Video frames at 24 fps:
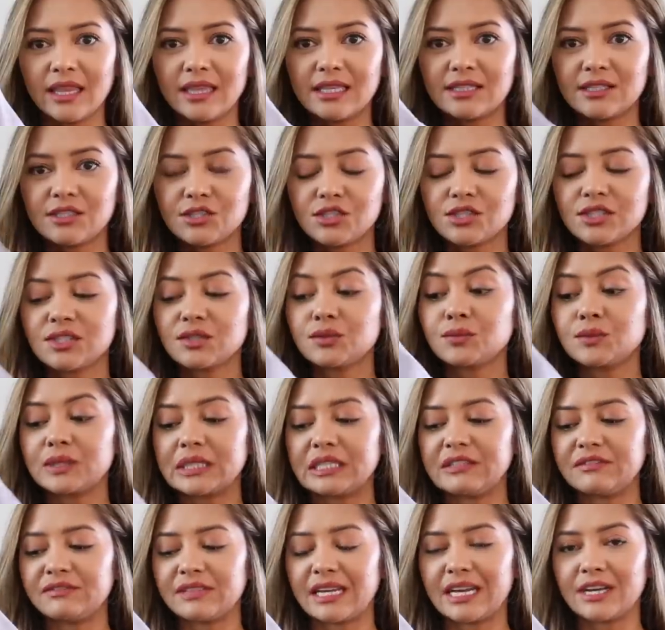And this is just a
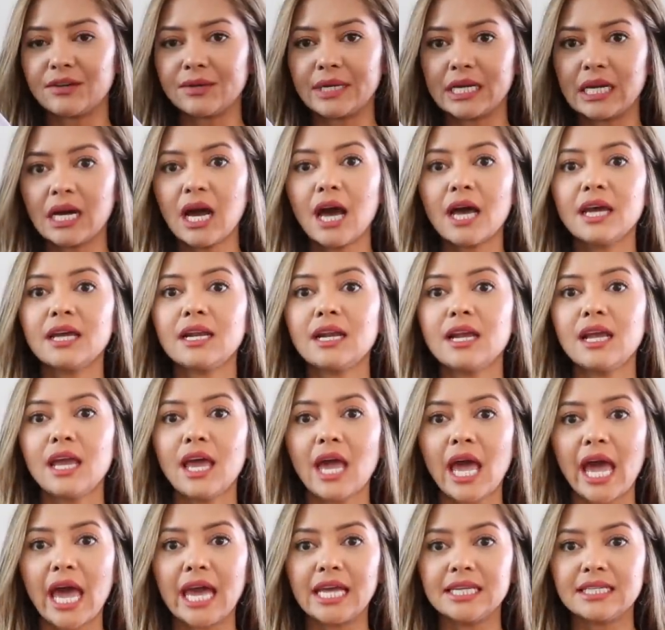really flattering cut
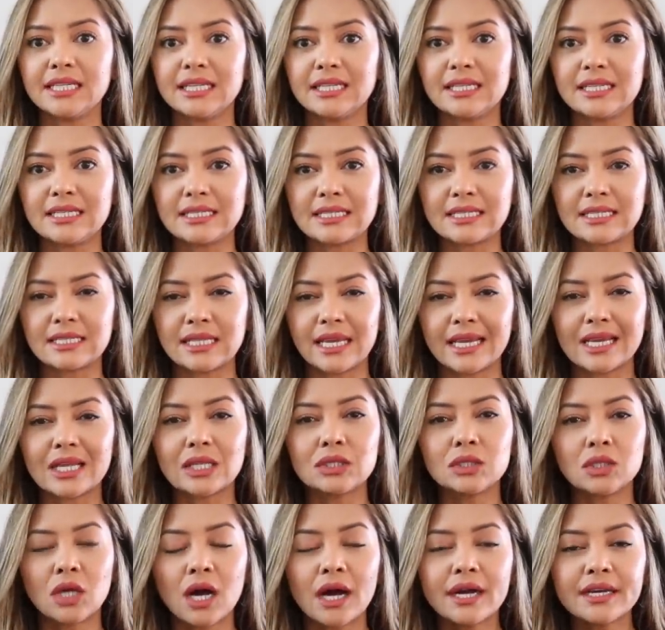and it is like
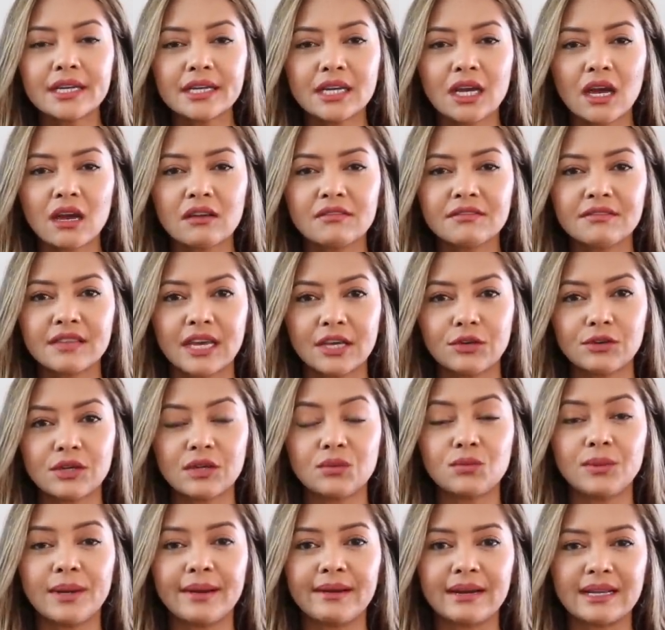long enough that you
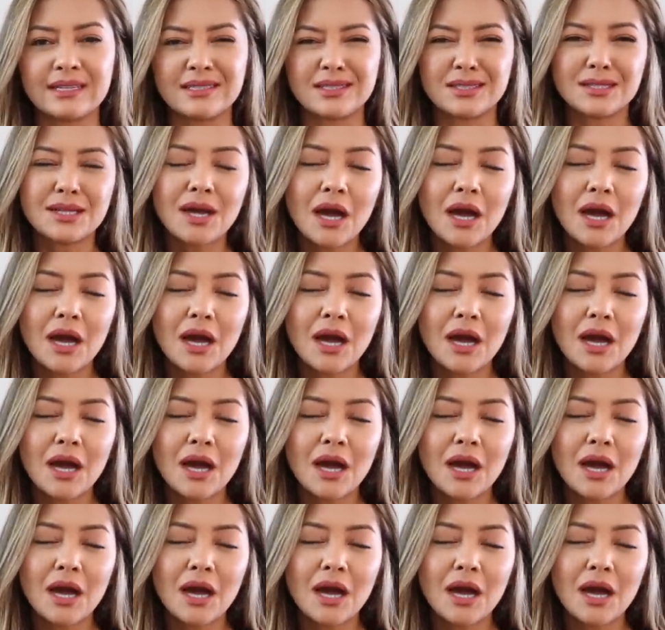could wear it as a